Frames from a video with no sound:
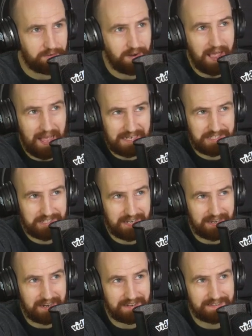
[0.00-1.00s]

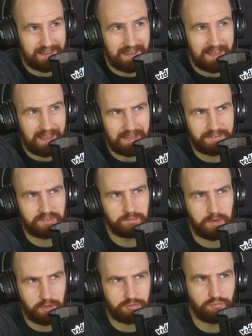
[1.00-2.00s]
hashtags as the
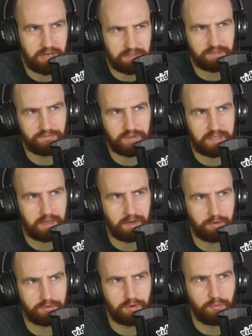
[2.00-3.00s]
most recent
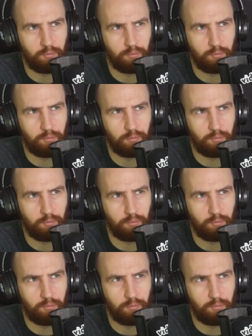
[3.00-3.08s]
videos